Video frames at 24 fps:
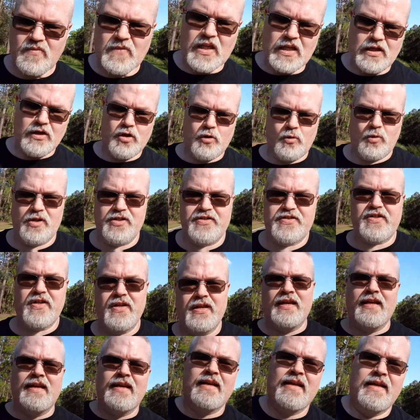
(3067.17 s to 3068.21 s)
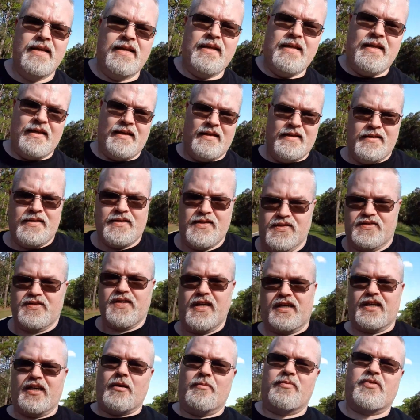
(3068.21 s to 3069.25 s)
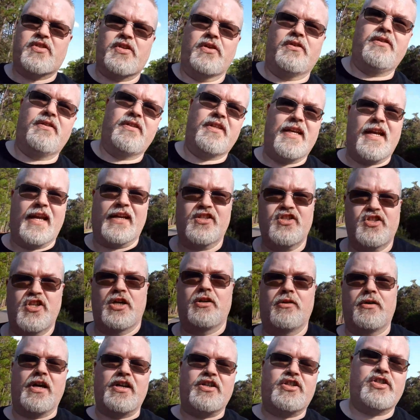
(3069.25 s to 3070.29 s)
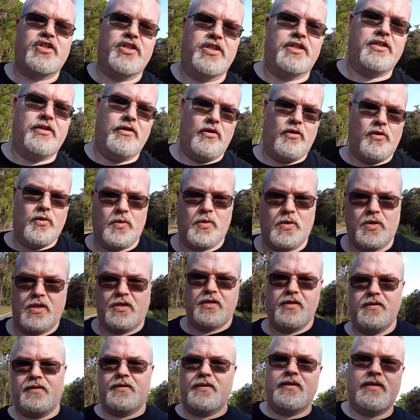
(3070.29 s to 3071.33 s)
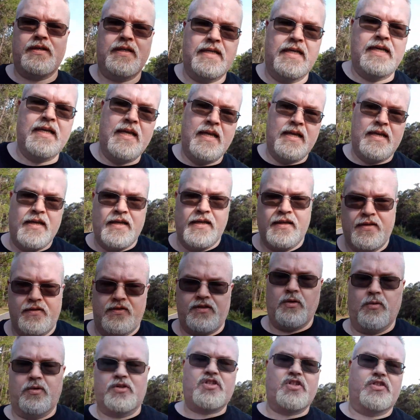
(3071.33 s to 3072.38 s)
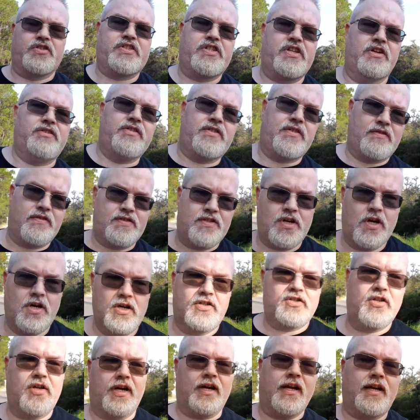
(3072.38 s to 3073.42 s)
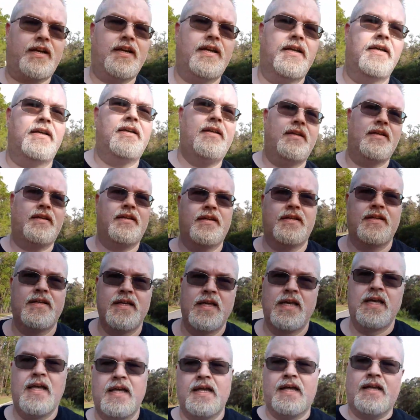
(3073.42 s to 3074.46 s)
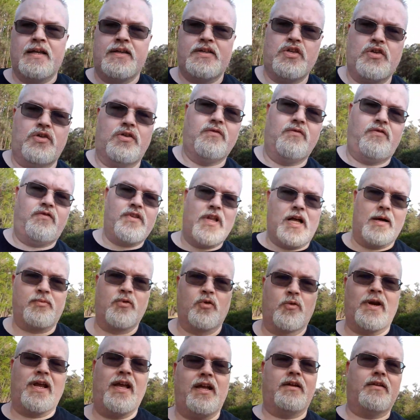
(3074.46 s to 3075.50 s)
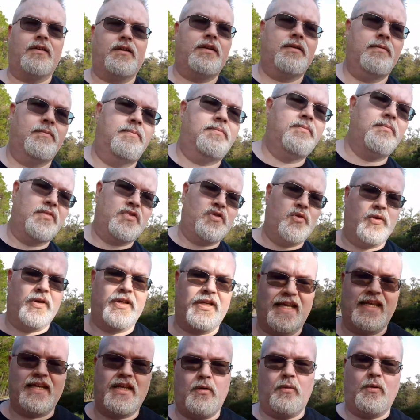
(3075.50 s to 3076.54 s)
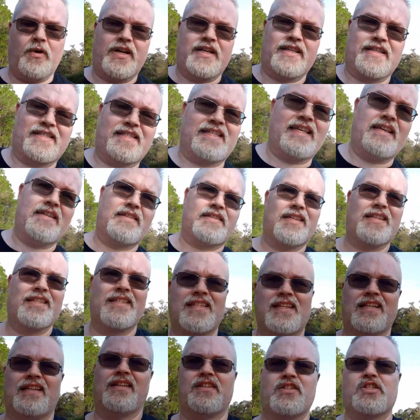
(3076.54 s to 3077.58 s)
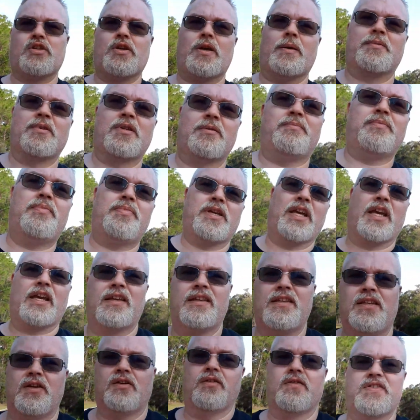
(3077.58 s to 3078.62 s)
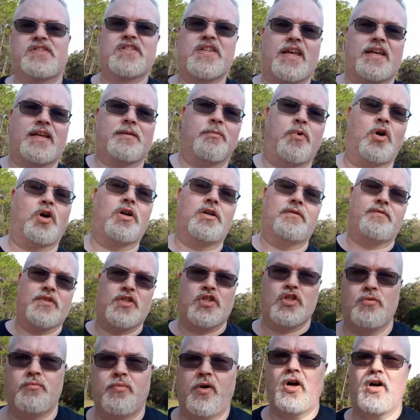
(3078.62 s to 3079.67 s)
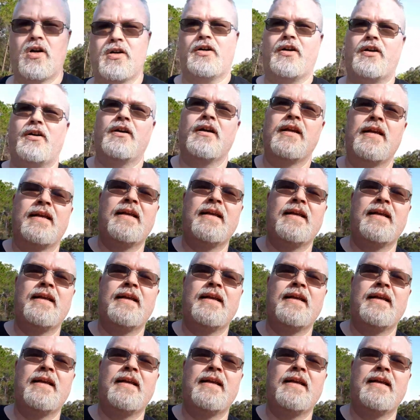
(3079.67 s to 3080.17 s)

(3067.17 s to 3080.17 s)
you know, whereas you take an episode of The Next Generation or the original series of Star Trek, you can flop around between any one of the seasons, and unless you happen to pick, you know, the second part of a two-parter,